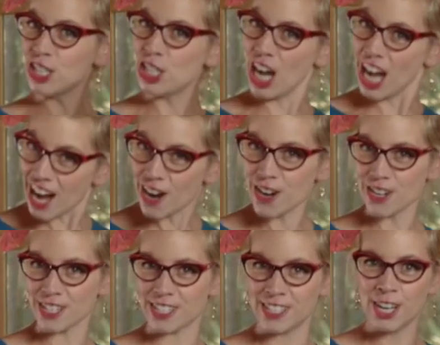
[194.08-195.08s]

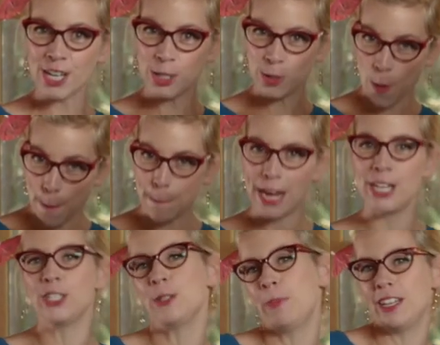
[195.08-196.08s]
Cheers to a
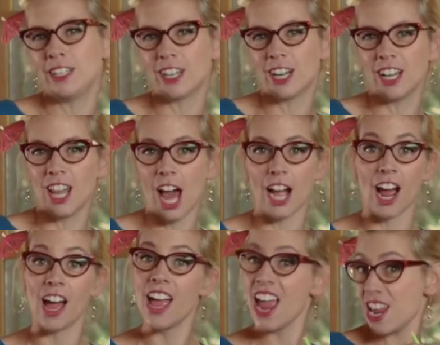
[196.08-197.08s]
peachy pina
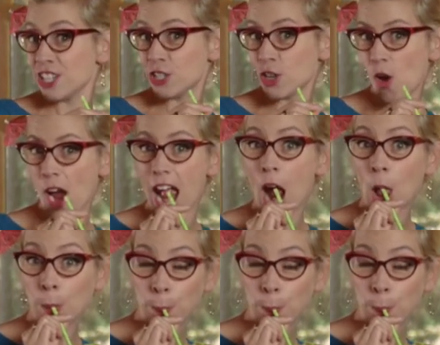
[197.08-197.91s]
colada. Enjoy.